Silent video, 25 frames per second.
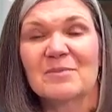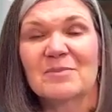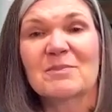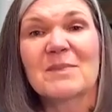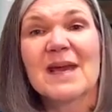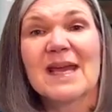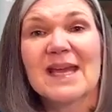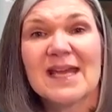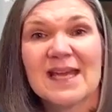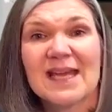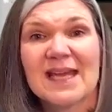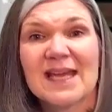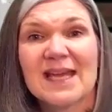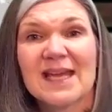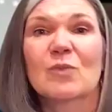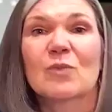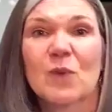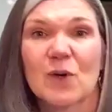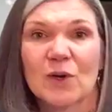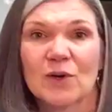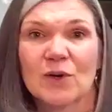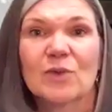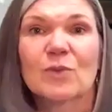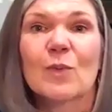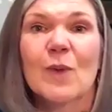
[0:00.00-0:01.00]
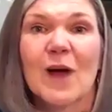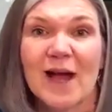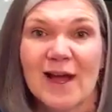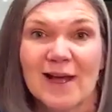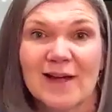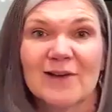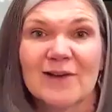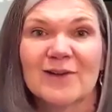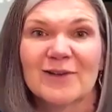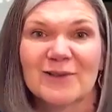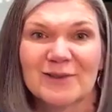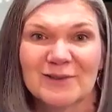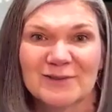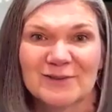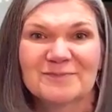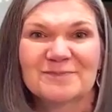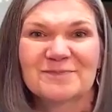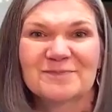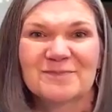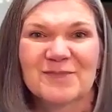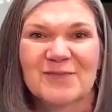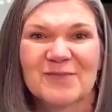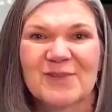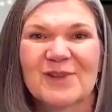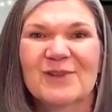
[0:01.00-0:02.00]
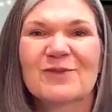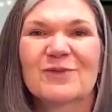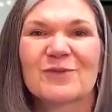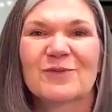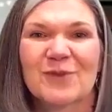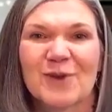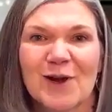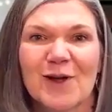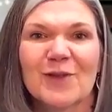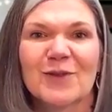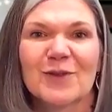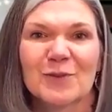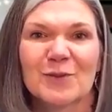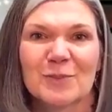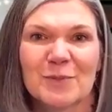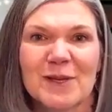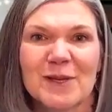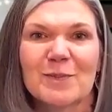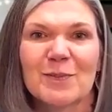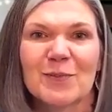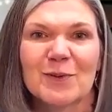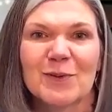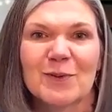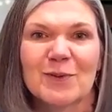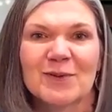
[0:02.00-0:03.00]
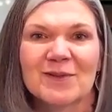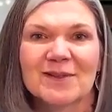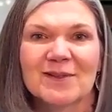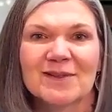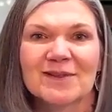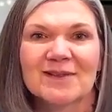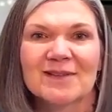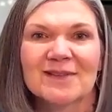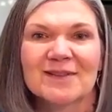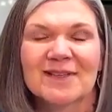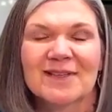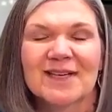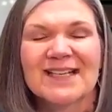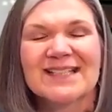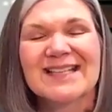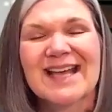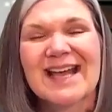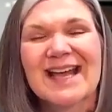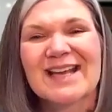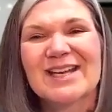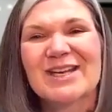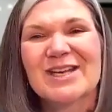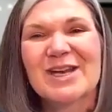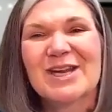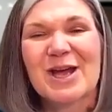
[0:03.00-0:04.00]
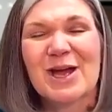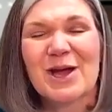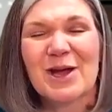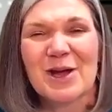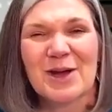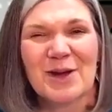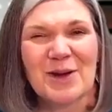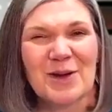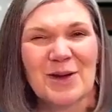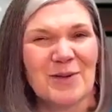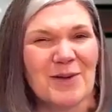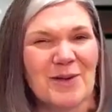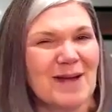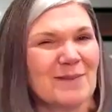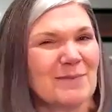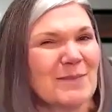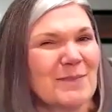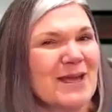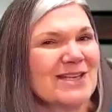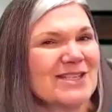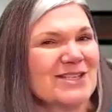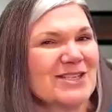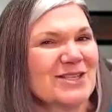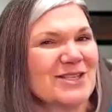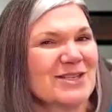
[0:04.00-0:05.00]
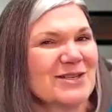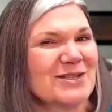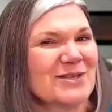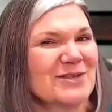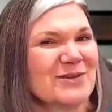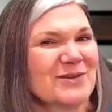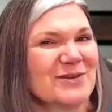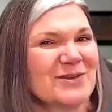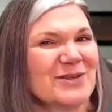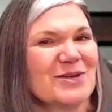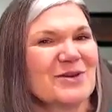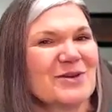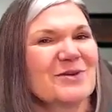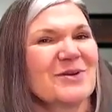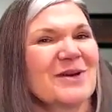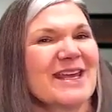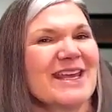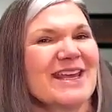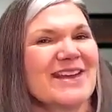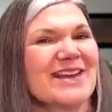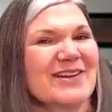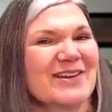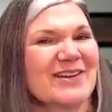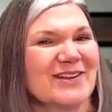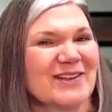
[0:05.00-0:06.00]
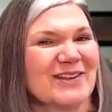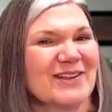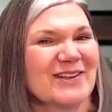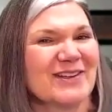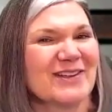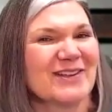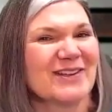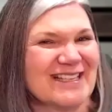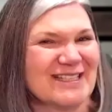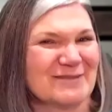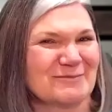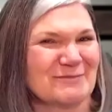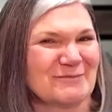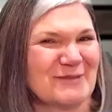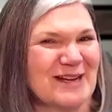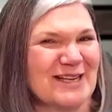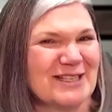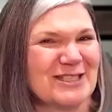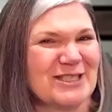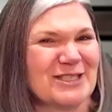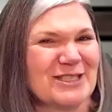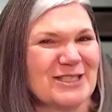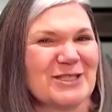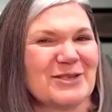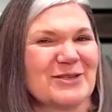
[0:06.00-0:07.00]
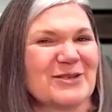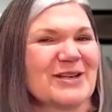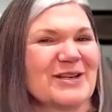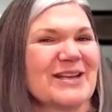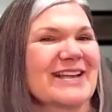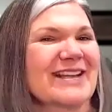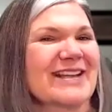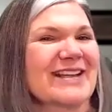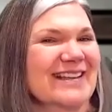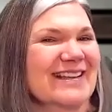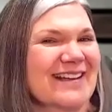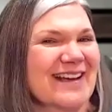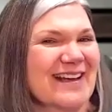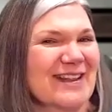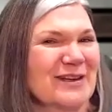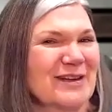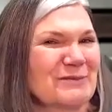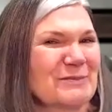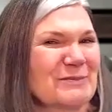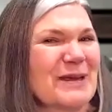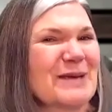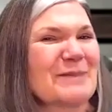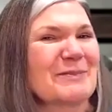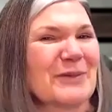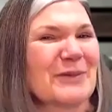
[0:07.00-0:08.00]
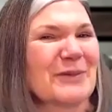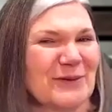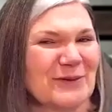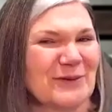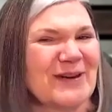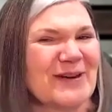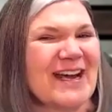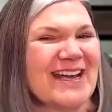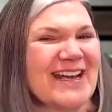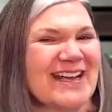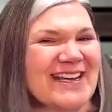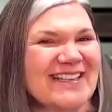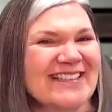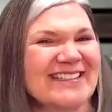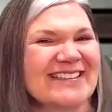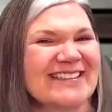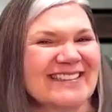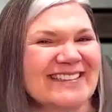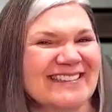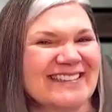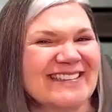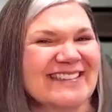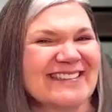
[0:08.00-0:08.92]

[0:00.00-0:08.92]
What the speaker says: making it worthwhile for other people. Because I bet you heal as much as you're healing other people, right?